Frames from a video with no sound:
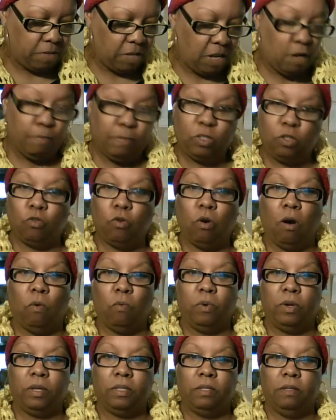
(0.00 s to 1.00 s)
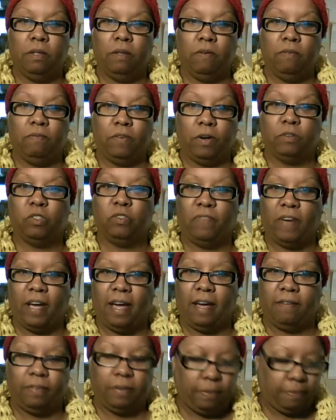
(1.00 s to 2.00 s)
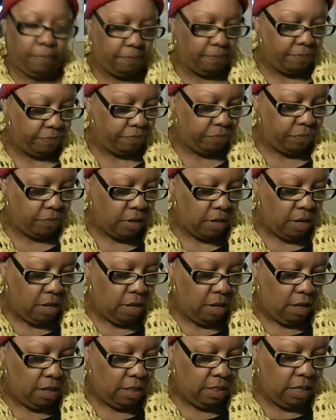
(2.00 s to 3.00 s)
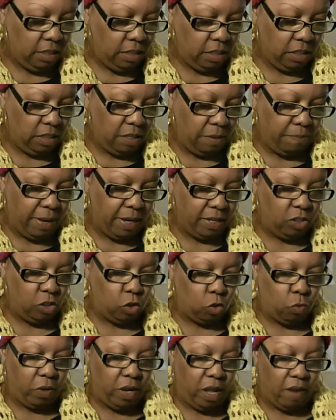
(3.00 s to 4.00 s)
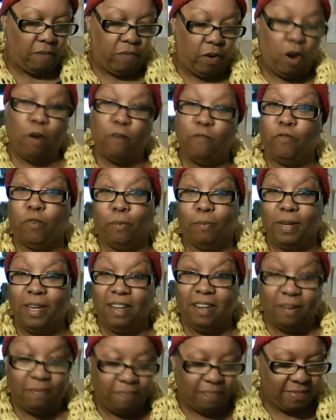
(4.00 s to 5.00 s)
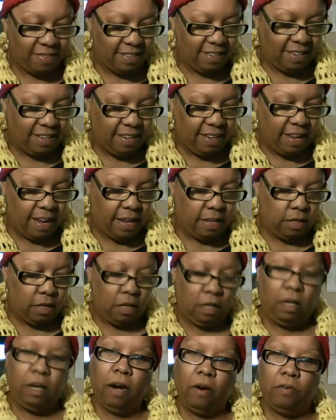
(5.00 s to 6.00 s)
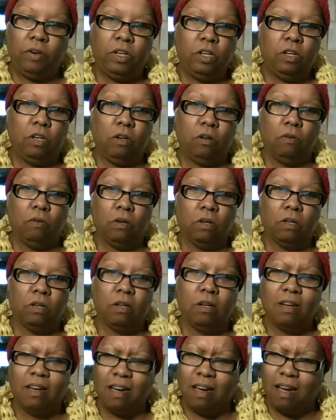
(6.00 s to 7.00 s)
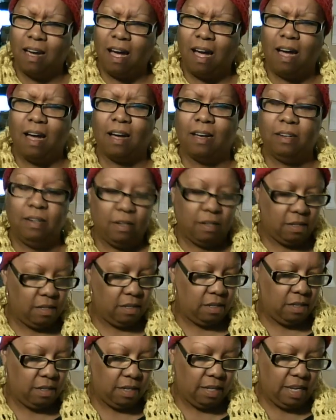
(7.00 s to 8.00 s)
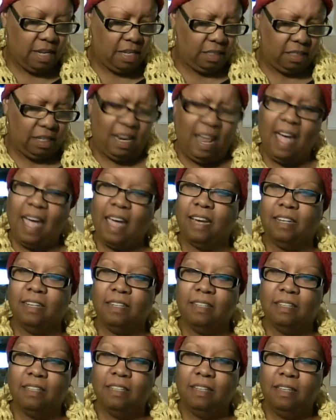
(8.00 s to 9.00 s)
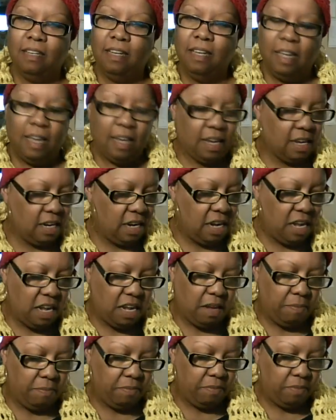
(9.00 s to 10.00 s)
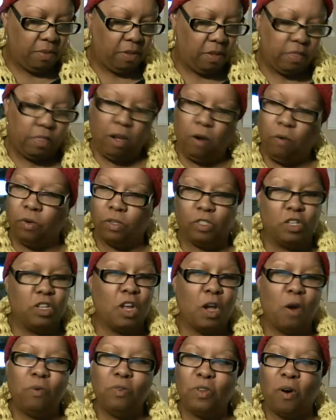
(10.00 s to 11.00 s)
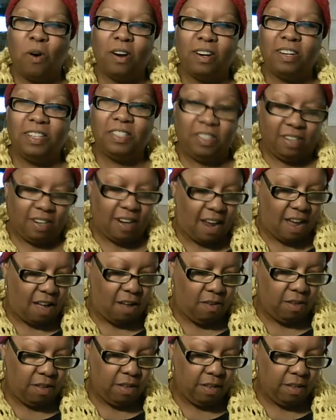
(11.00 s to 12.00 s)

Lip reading: I'm going to start with verse 5. This is the message we have heard from him and declare to you, God is light. In him, there is no darkness at all.